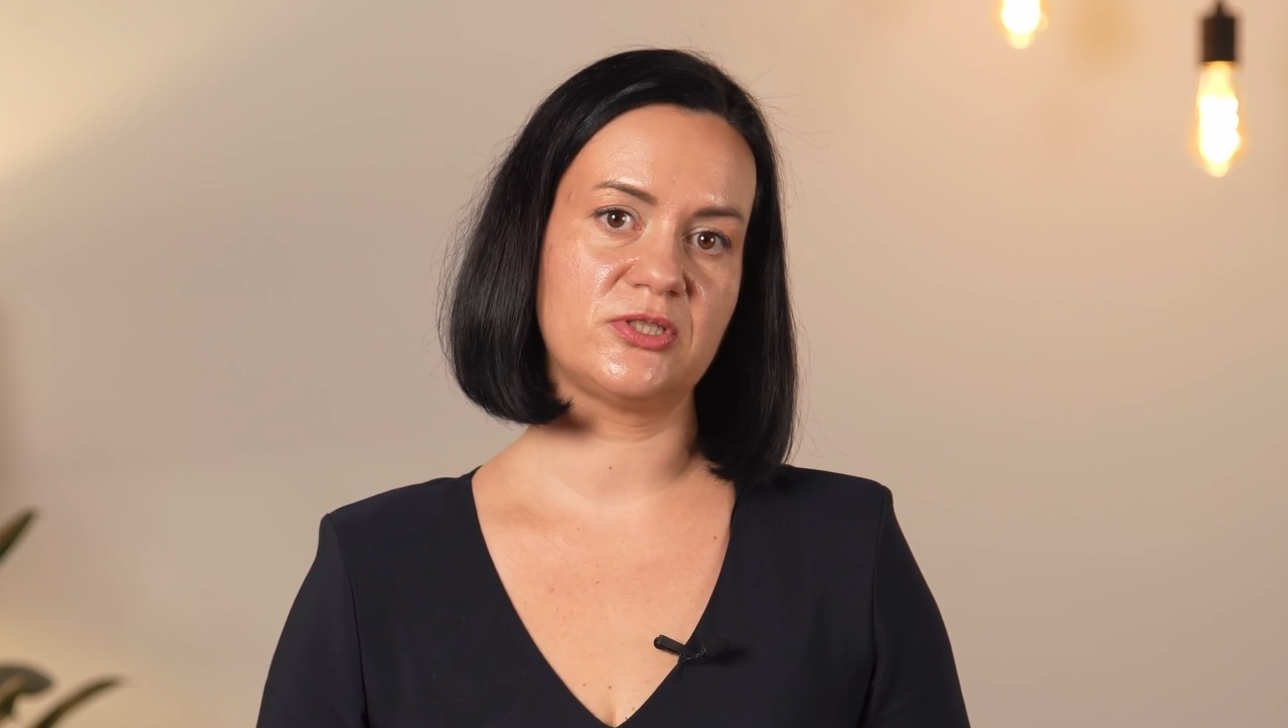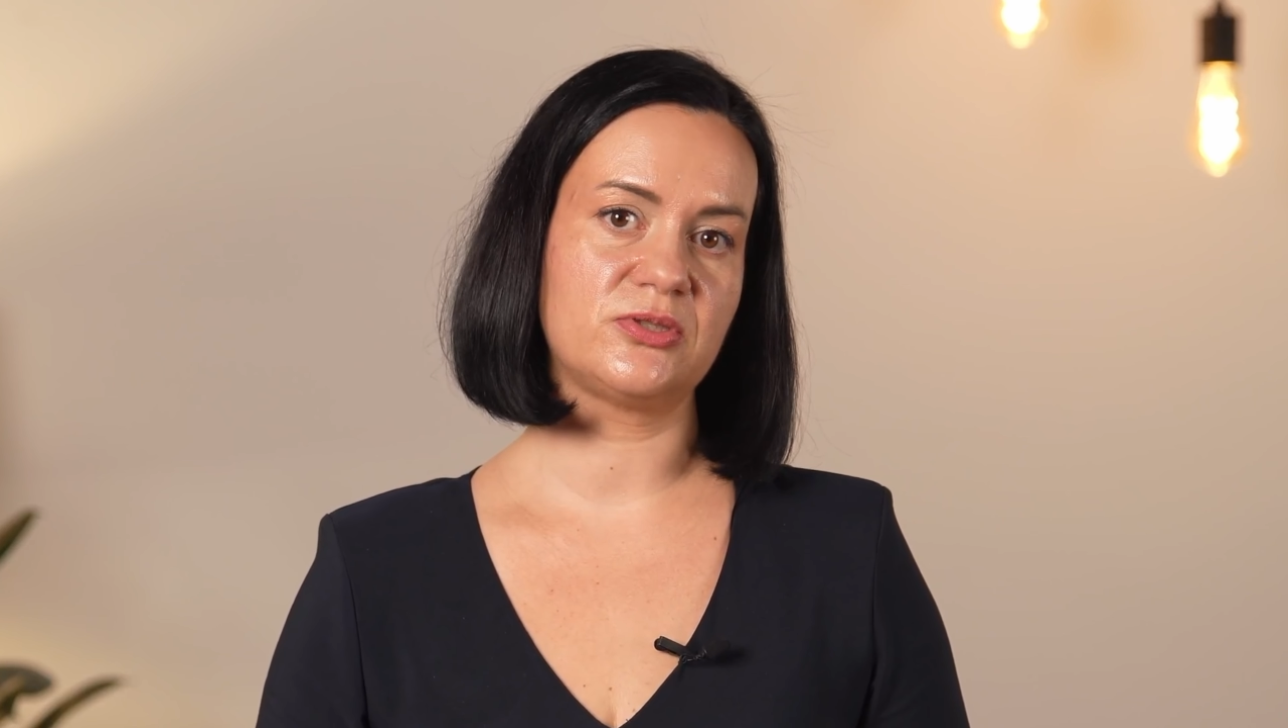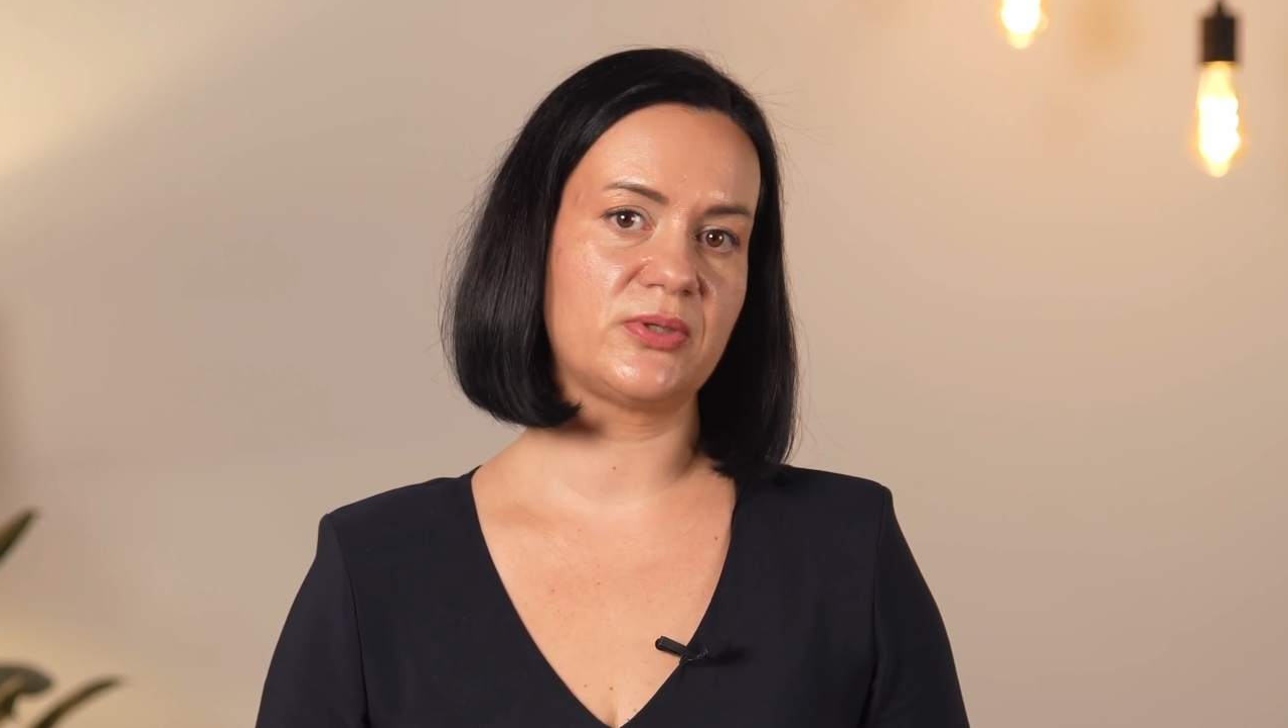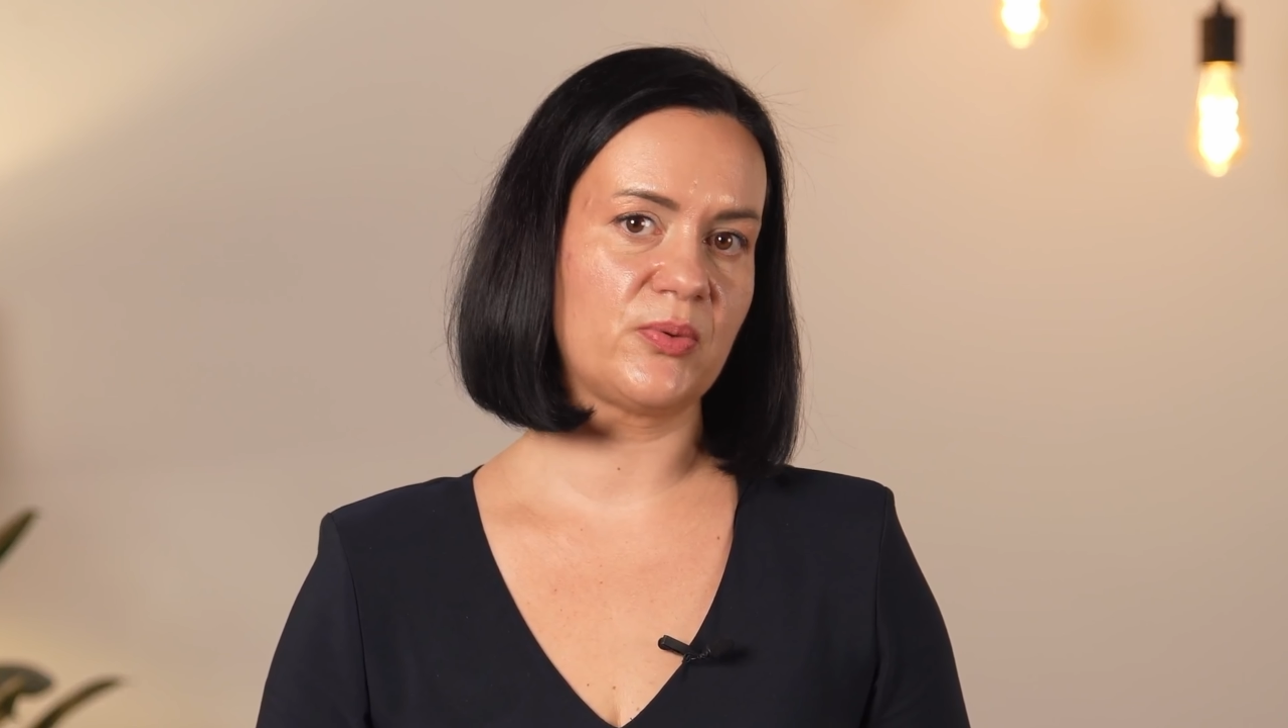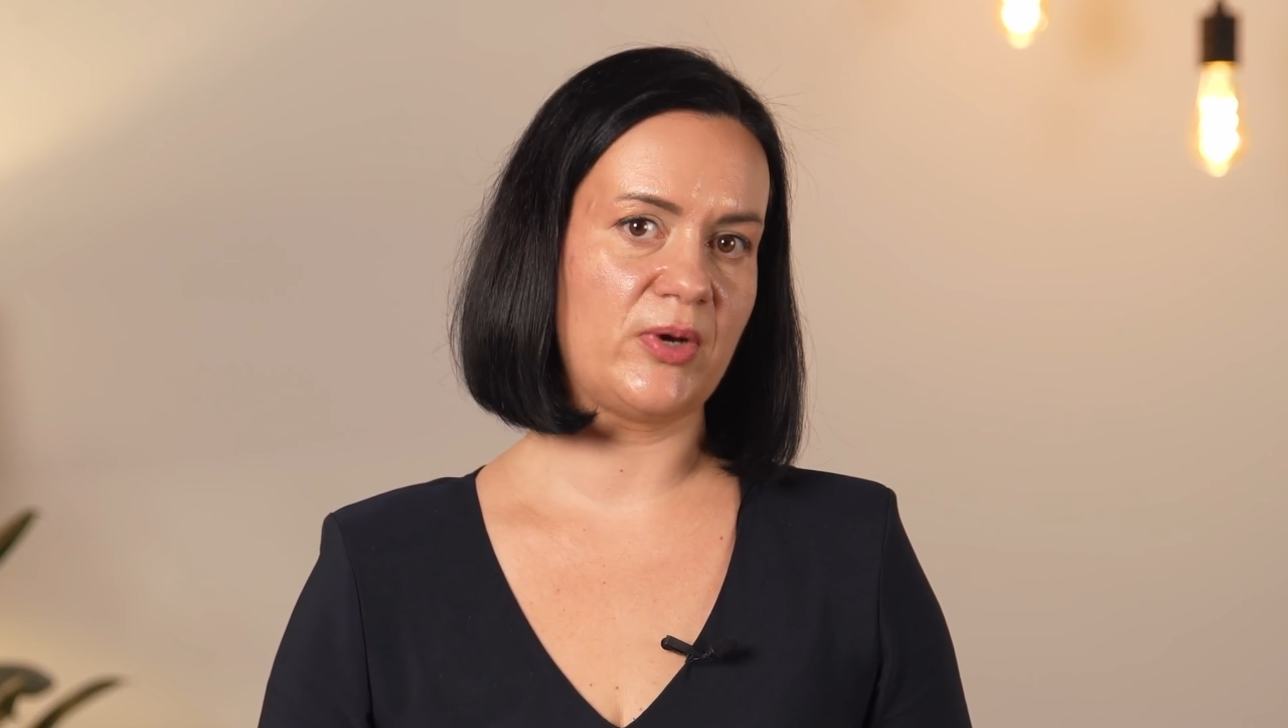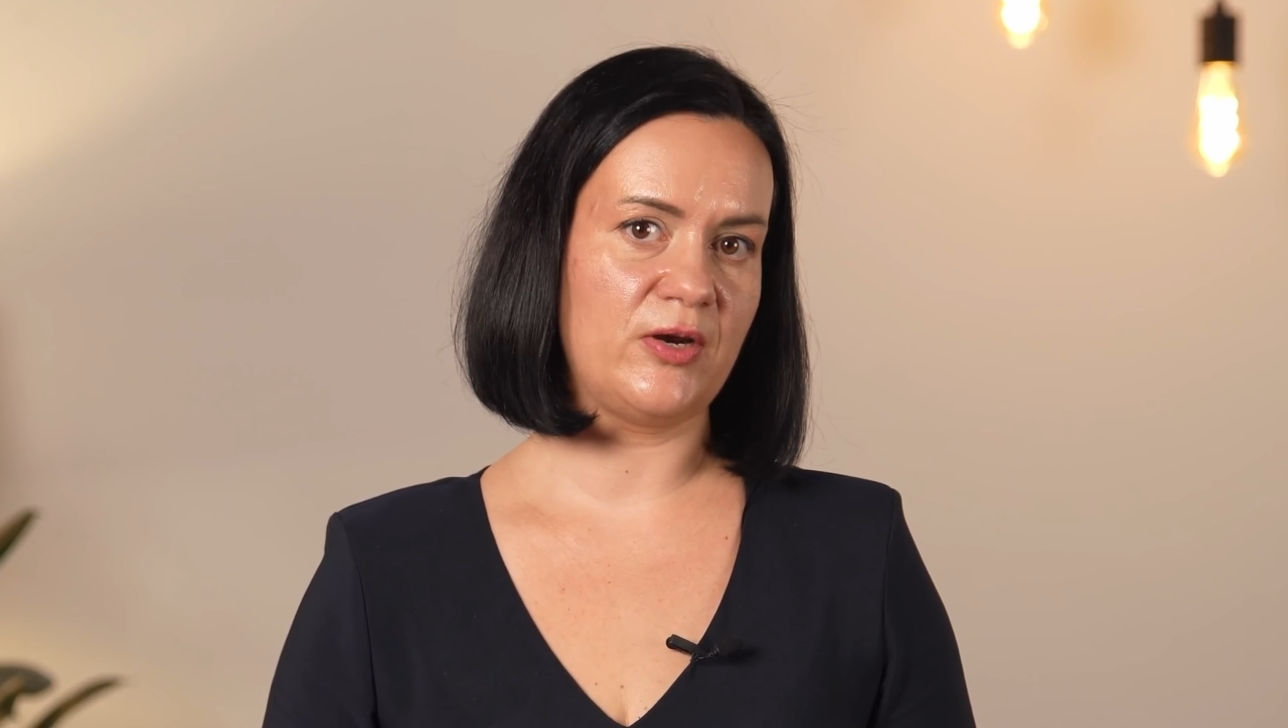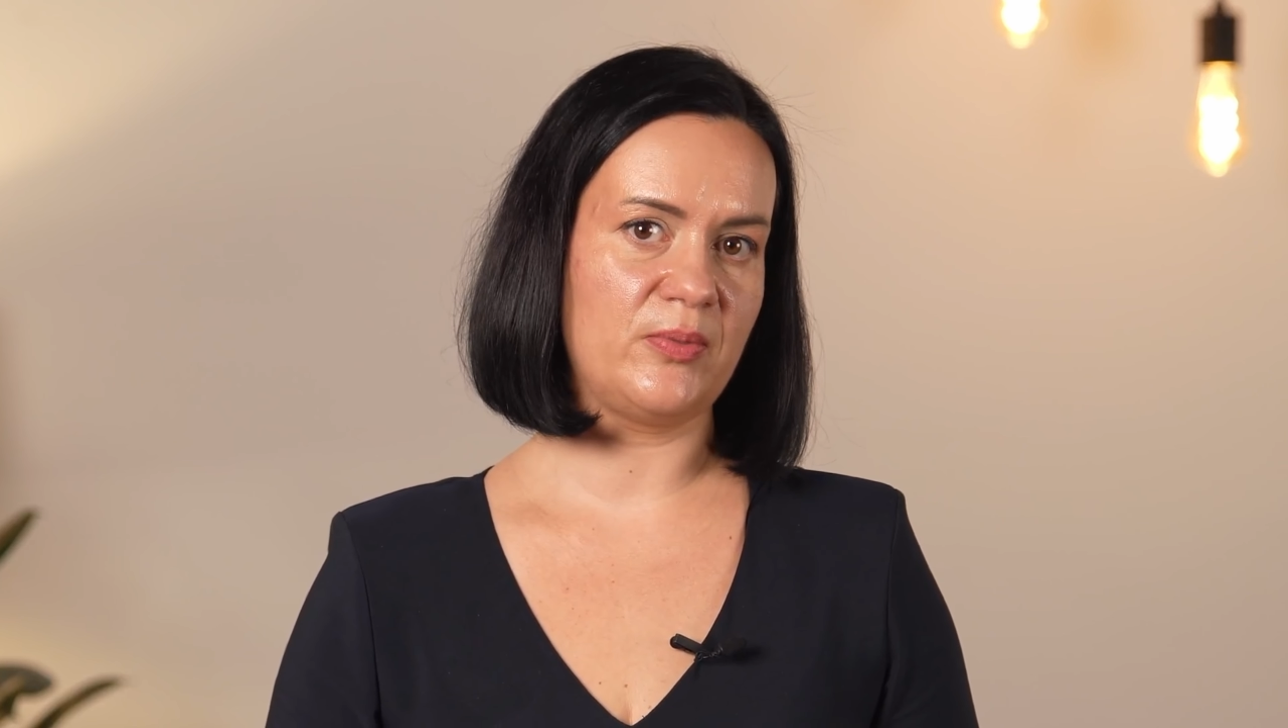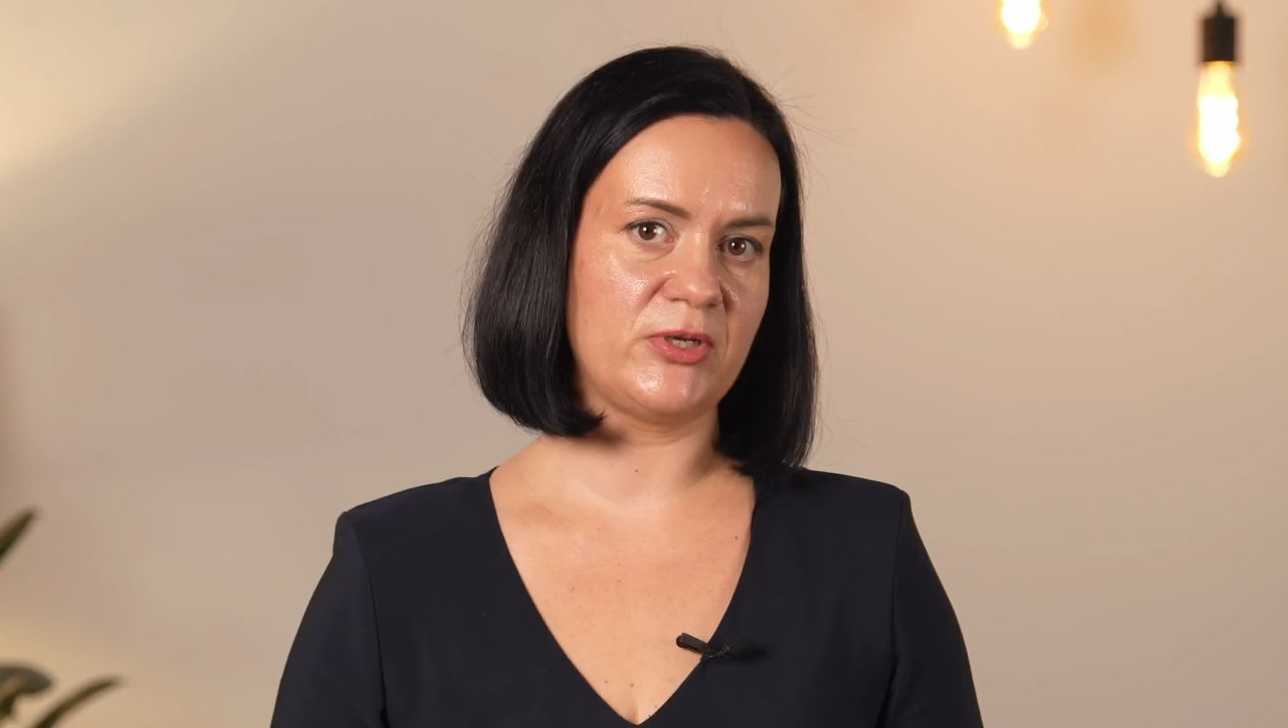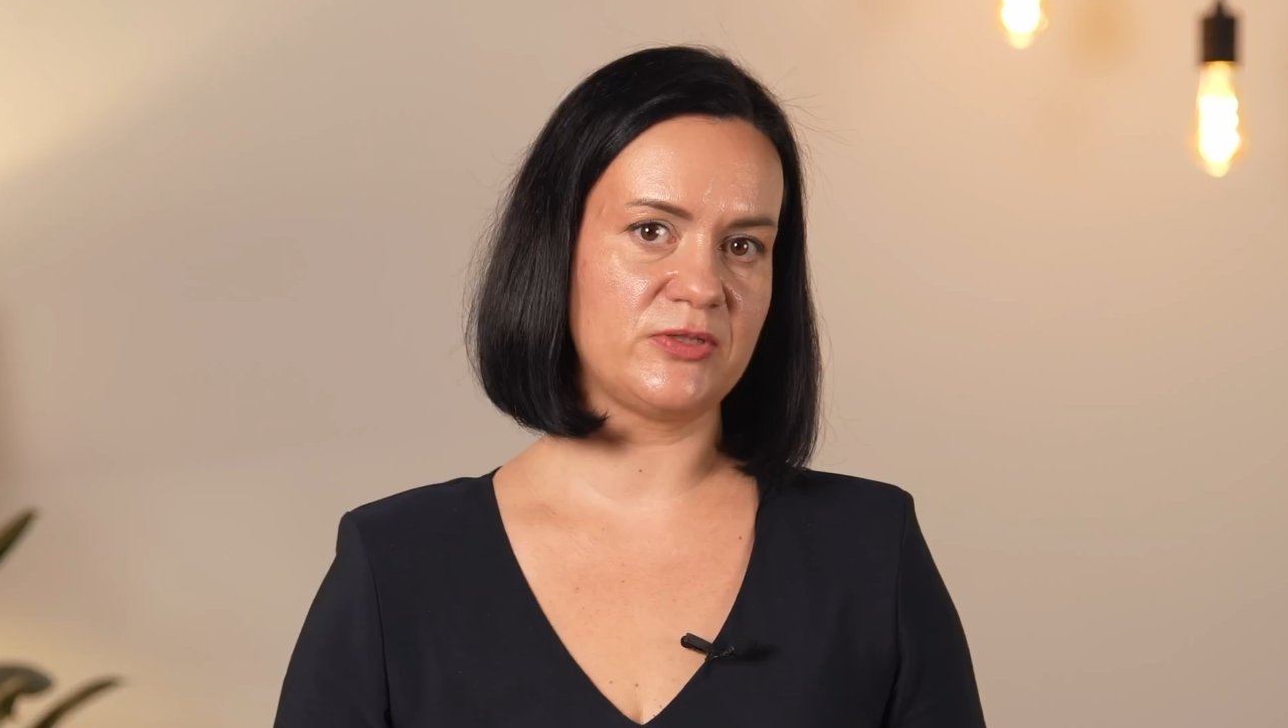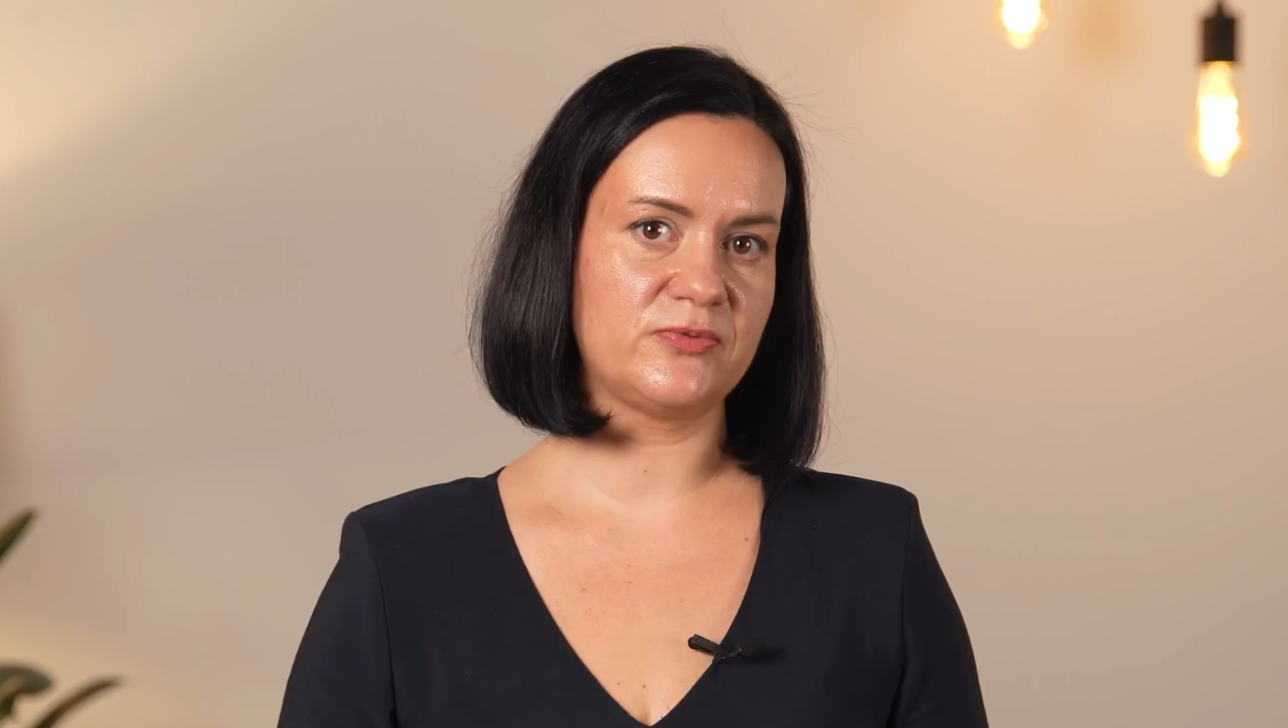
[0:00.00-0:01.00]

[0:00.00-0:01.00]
requirements